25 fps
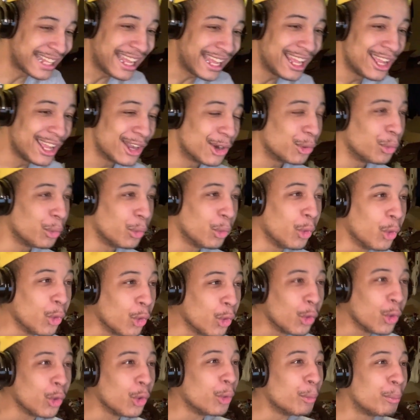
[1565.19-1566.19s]
They
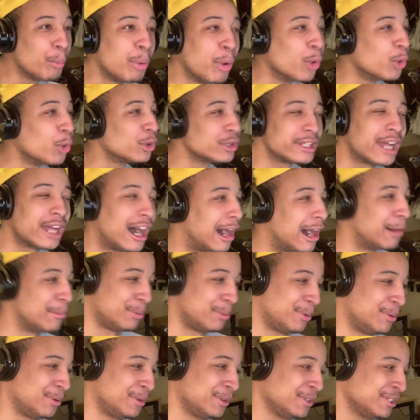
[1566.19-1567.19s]
all pulled
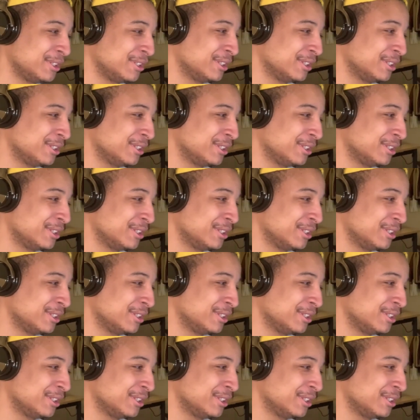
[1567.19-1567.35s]
up.